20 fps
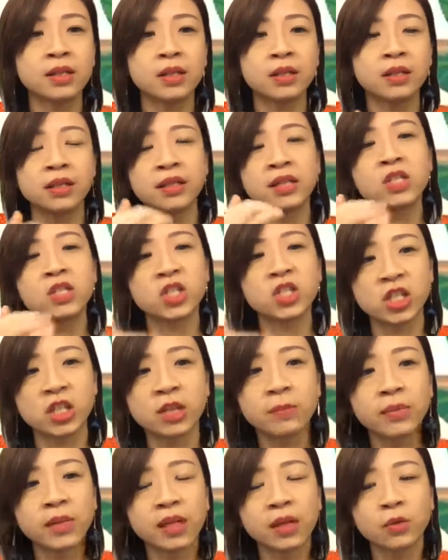leadership
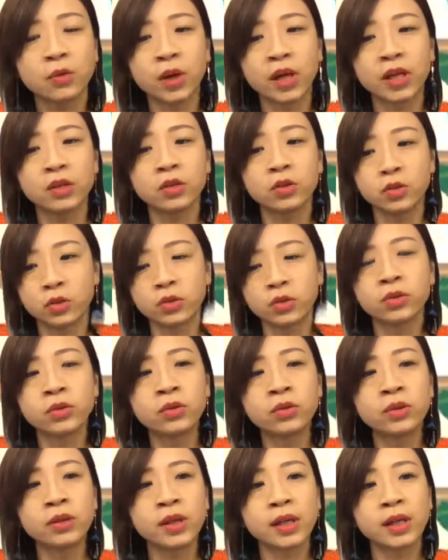in what you
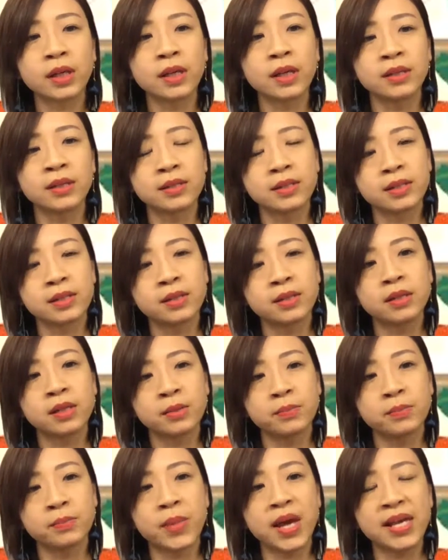do in
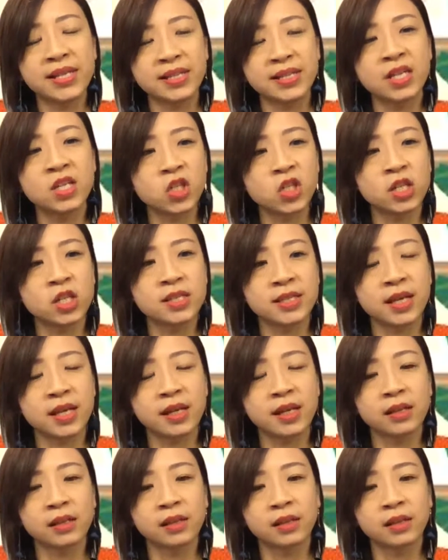passages that